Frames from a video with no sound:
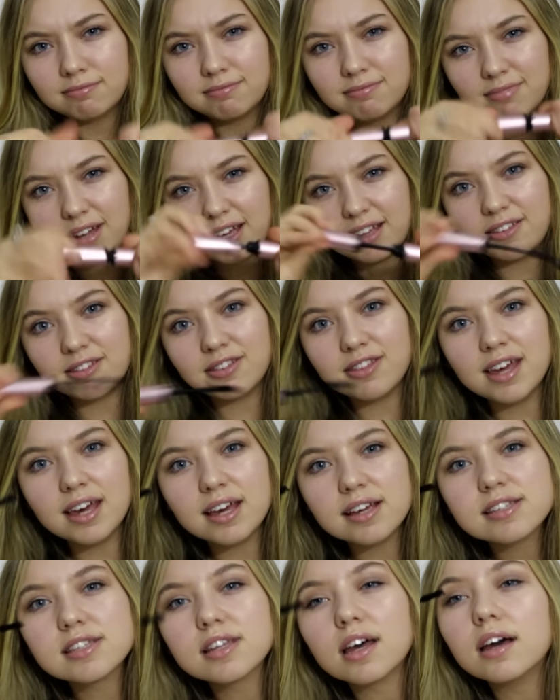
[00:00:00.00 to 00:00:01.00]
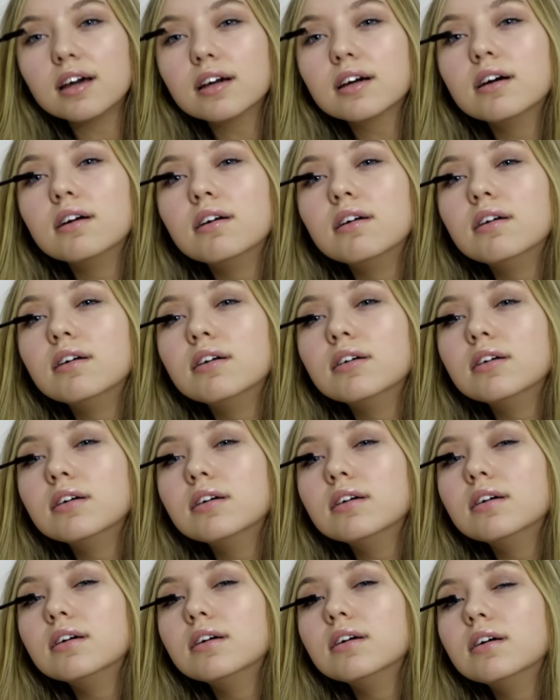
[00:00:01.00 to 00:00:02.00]
like this, like
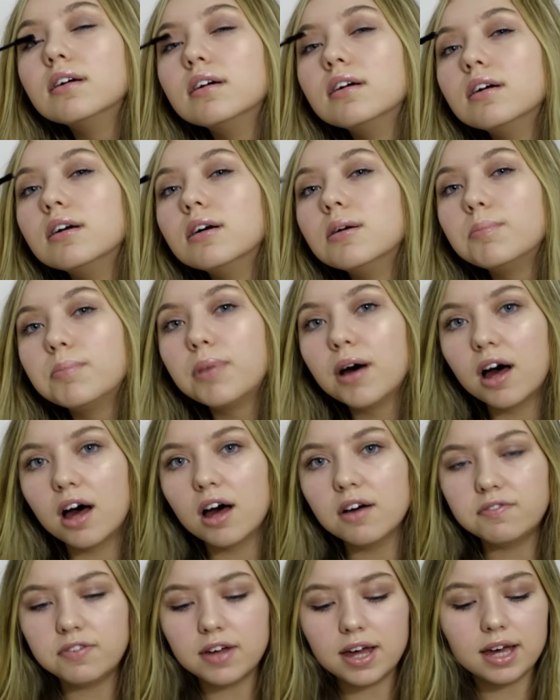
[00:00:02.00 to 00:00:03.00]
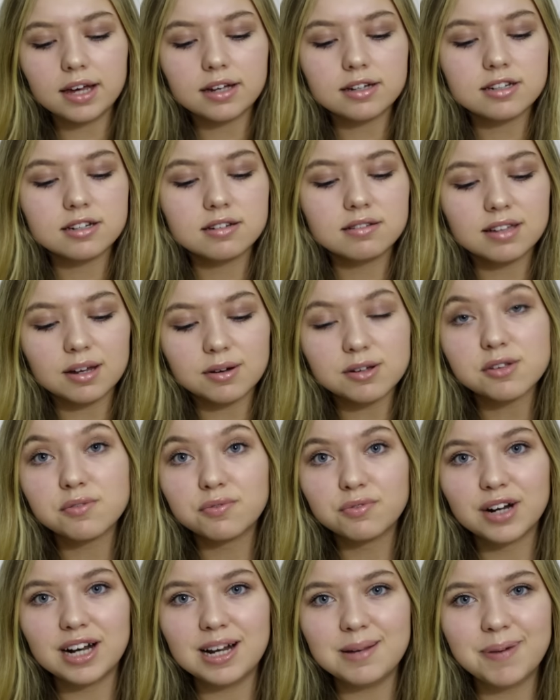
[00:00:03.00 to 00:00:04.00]
perfect. That was a
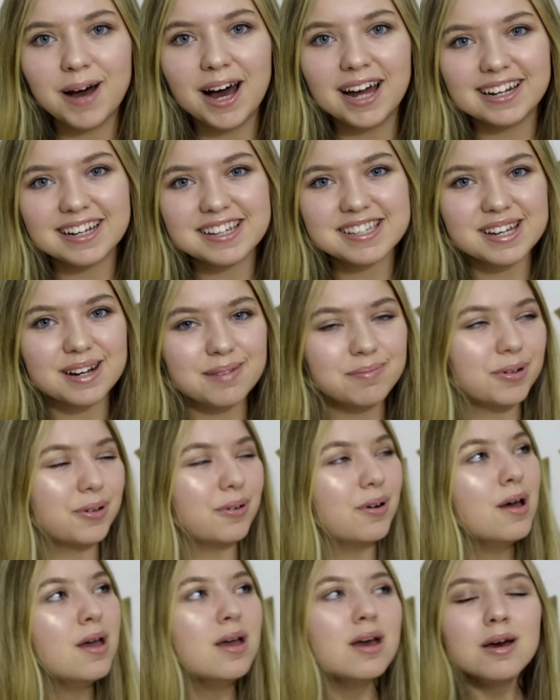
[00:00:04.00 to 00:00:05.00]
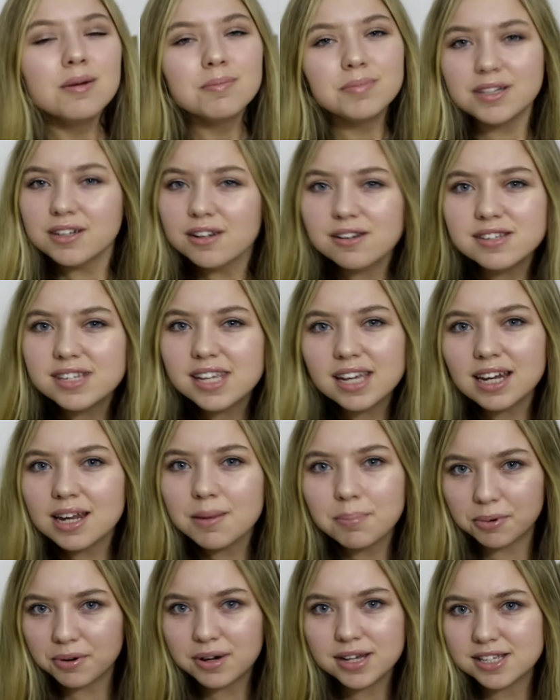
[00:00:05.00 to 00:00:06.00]
really bad example. But you don't see
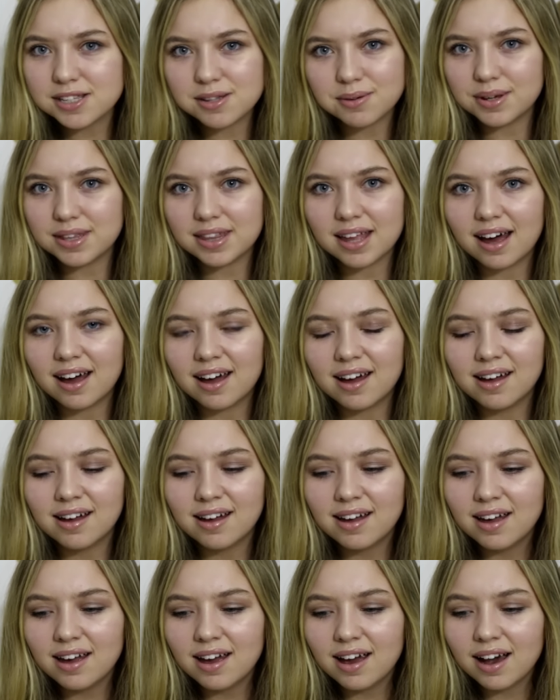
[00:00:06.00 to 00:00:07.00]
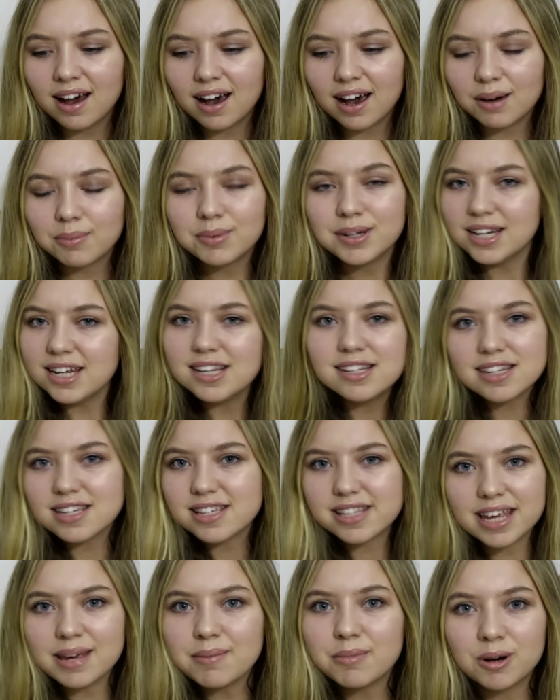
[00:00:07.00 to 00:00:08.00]
any boys doing that. And we need to
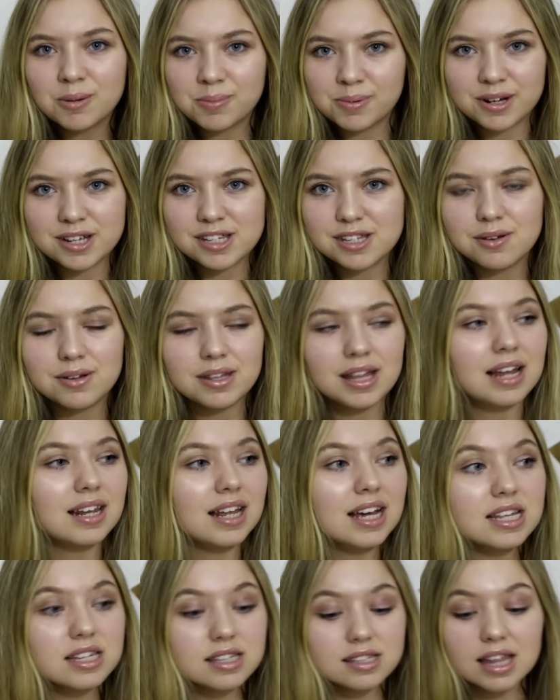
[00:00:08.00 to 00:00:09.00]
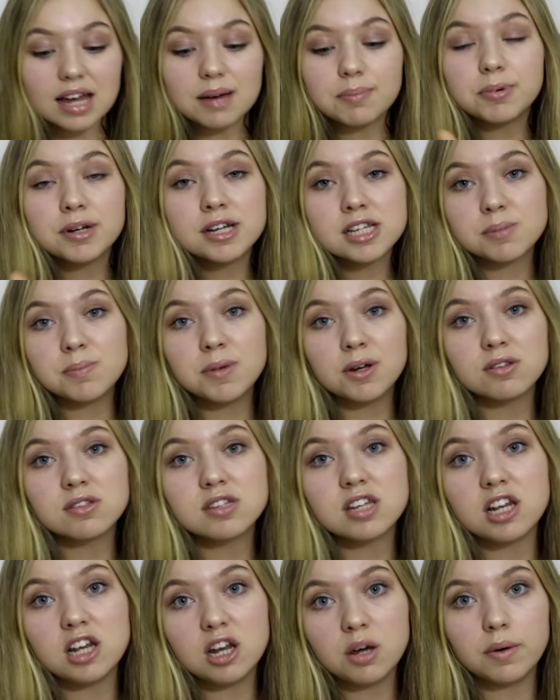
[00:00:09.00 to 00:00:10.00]
see more boys doing that. That brings me on
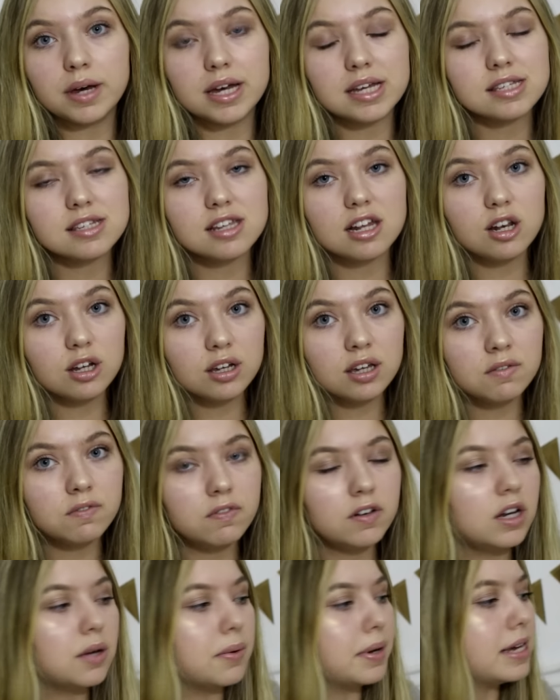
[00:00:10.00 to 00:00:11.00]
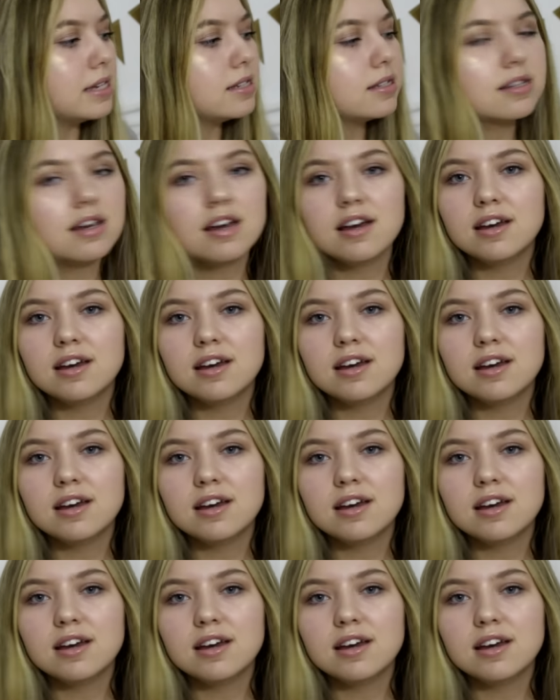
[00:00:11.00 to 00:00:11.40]
to Lewis, looking for Lewis.